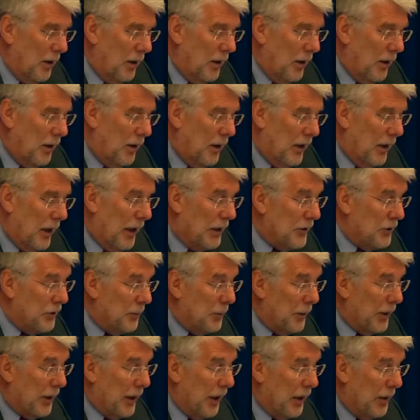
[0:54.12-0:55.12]
And she
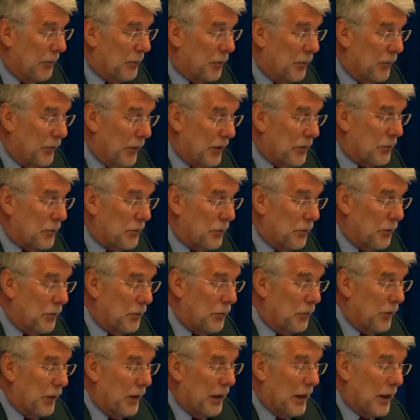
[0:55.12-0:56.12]
became Professor
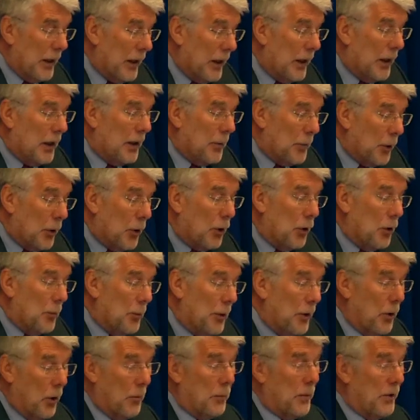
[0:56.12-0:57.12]
of
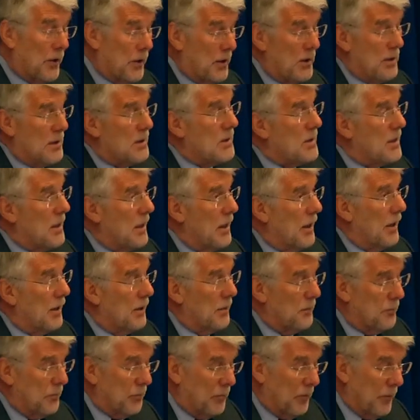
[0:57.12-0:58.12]
Hemoglobinopathies
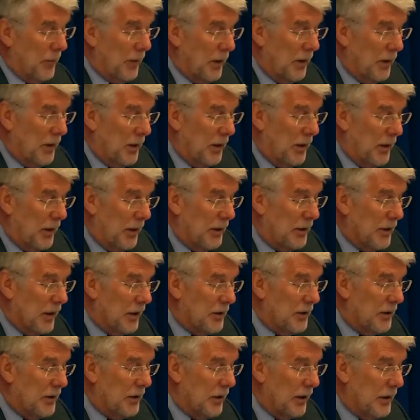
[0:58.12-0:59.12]
there in
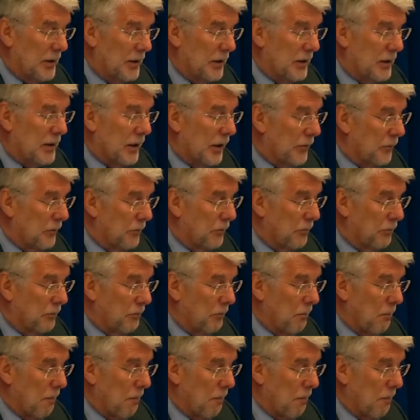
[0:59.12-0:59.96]
1997.